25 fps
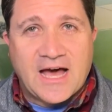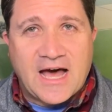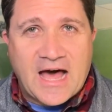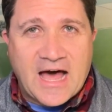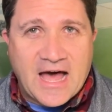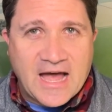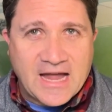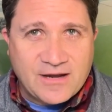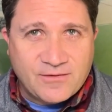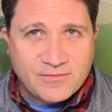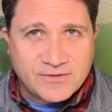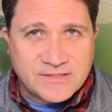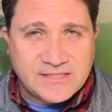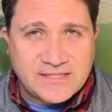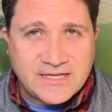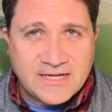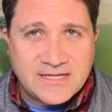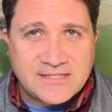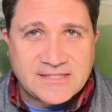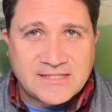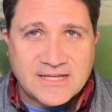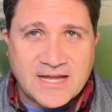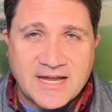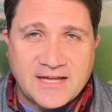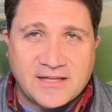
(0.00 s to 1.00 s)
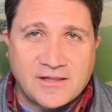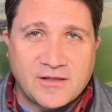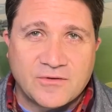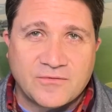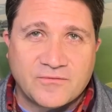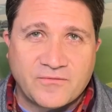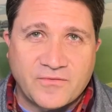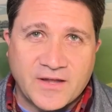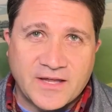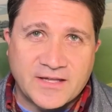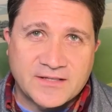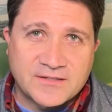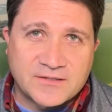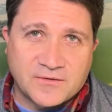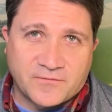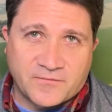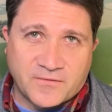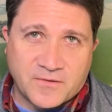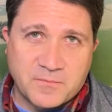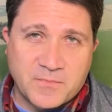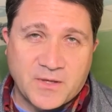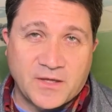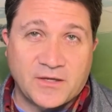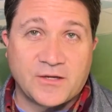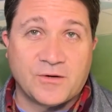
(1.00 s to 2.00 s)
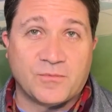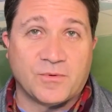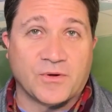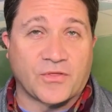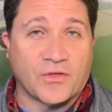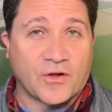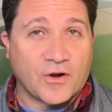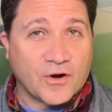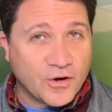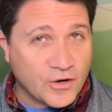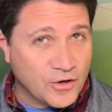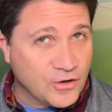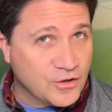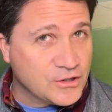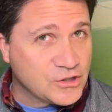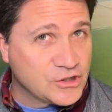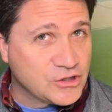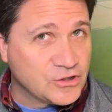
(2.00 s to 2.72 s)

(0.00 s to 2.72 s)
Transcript: Iowa State Cyclone fans are familiar with her.